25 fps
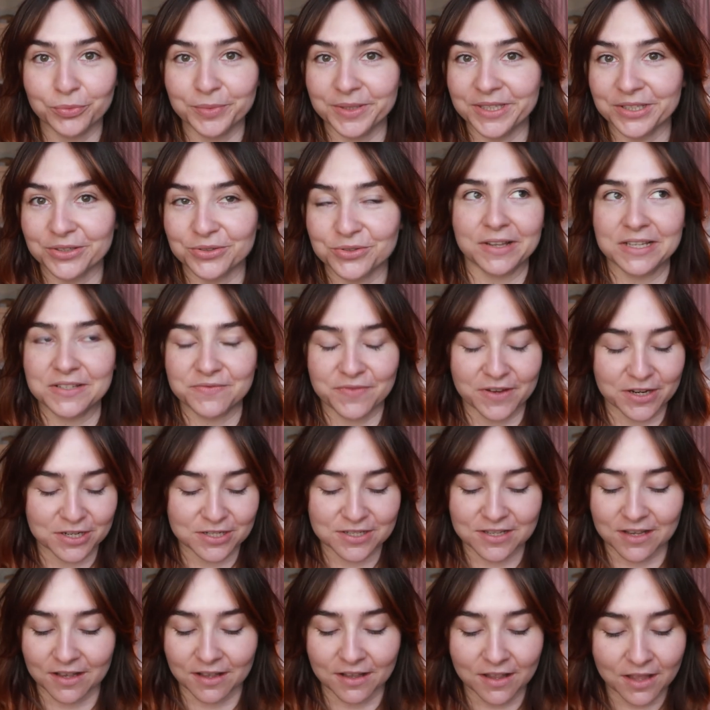me or vice
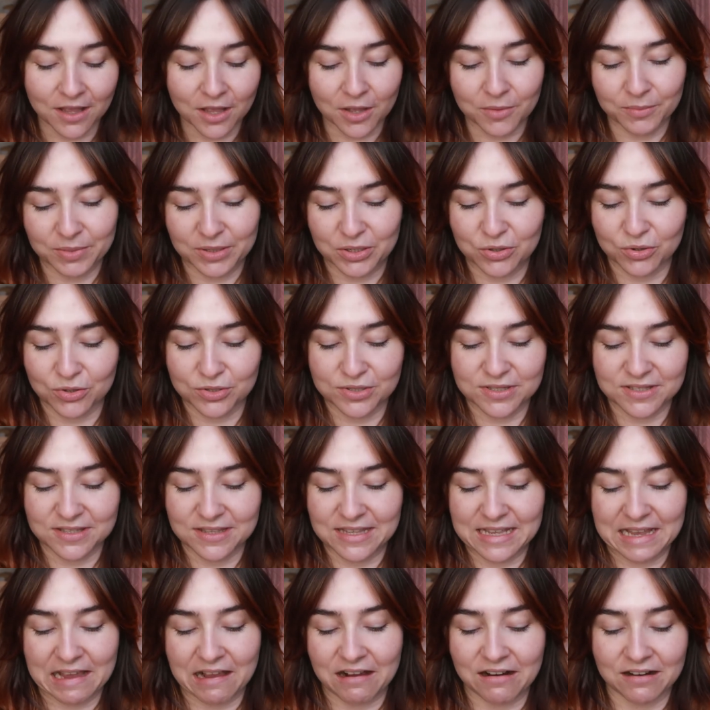versa, because
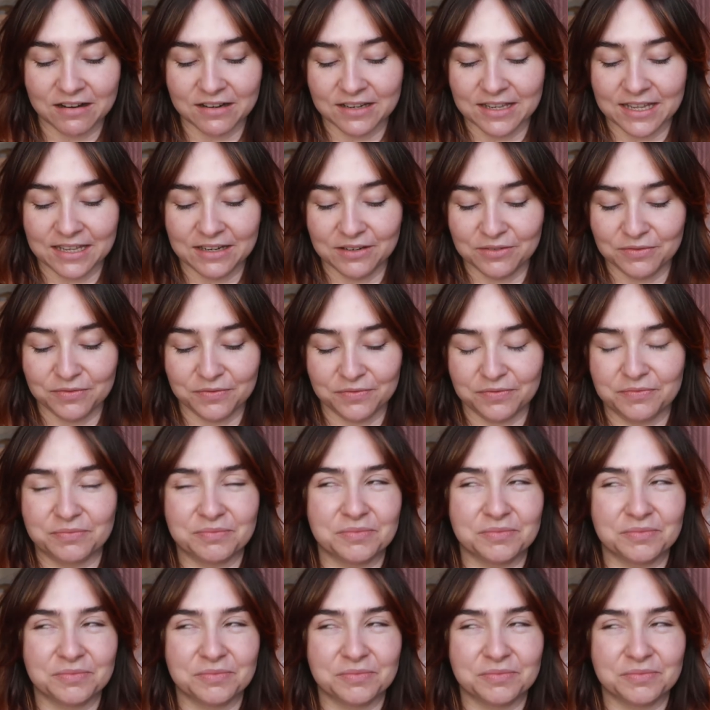they are kind of,